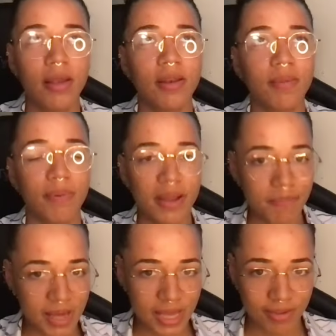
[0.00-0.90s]
to bring
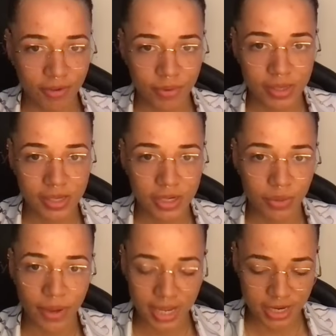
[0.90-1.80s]
peace to a
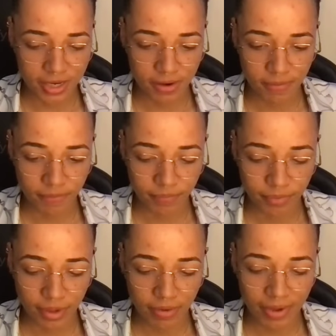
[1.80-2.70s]
situation,
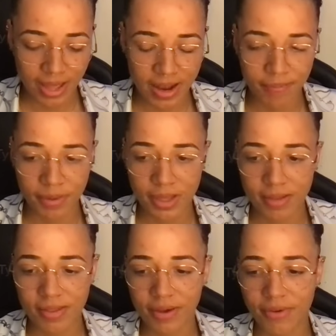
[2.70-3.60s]
all right?
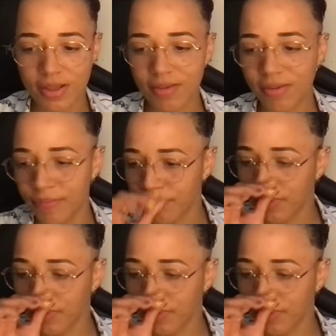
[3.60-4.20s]
Because there is.